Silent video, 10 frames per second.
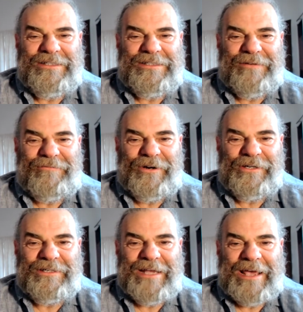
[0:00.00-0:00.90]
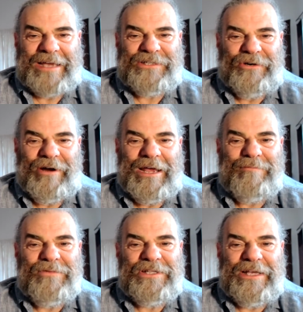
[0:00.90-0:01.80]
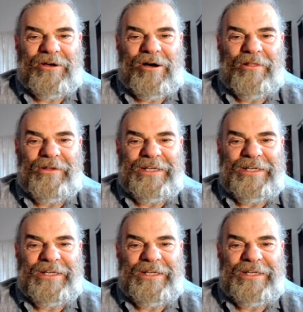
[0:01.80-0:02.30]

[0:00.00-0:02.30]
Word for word: different hexagrams, they call it.